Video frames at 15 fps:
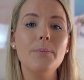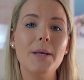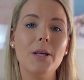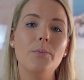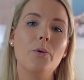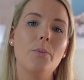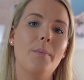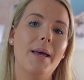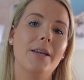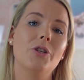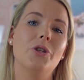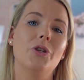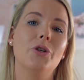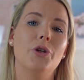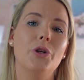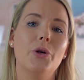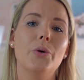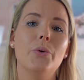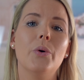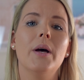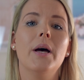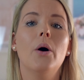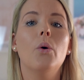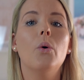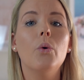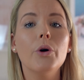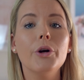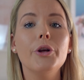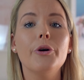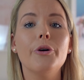people mentioned you
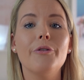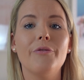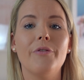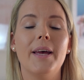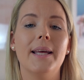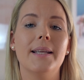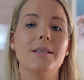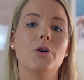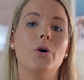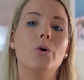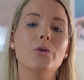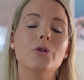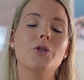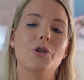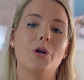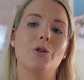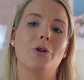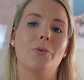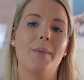or your event on social